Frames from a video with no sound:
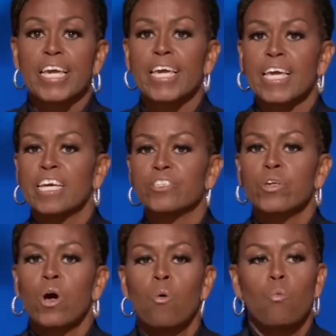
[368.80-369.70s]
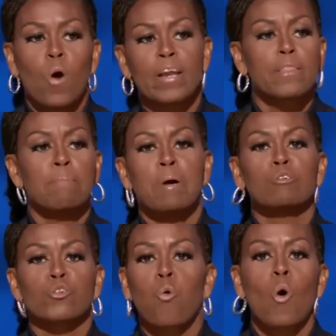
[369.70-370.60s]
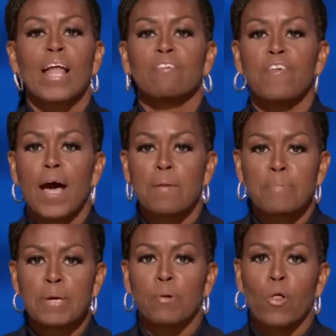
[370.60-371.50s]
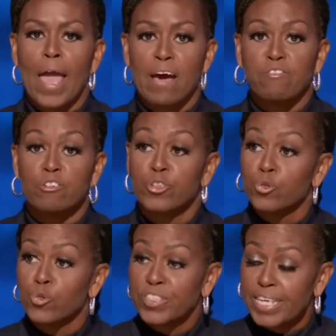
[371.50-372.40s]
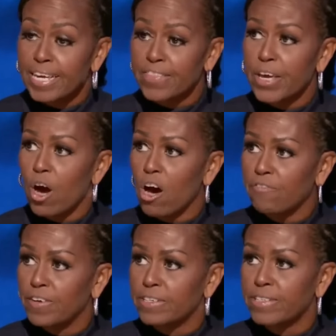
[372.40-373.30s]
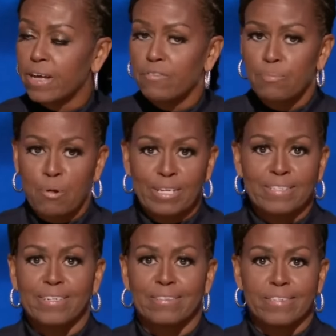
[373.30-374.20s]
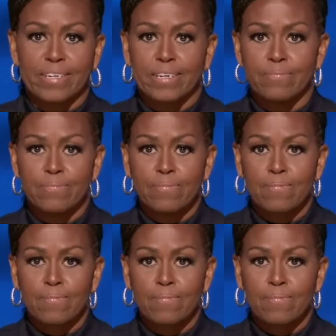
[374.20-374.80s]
She is one of the most qualified people ever to seek the office of the presidency.